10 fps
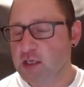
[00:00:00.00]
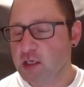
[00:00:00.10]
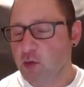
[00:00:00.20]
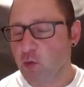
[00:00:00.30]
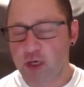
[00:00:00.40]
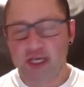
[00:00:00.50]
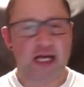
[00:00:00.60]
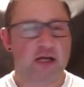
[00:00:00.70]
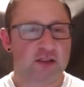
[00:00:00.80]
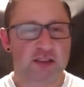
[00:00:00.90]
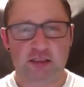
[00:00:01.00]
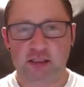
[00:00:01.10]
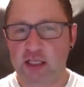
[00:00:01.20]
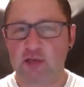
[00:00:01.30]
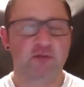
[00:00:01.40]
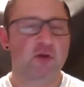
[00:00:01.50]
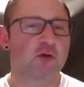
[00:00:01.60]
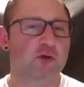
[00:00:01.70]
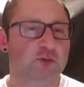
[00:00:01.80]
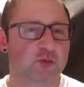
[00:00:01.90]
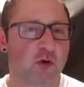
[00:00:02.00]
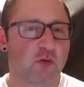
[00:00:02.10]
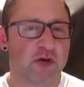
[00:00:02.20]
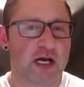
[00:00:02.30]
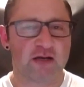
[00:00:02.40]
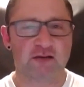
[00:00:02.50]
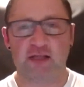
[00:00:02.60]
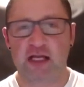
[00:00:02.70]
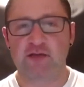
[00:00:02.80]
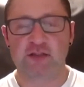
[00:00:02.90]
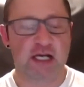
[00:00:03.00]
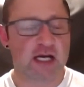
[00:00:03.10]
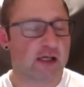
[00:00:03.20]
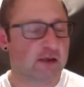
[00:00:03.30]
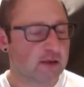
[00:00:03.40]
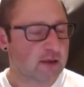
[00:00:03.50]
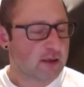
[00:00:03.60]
Workouts, interviews, profiles, lifestyle.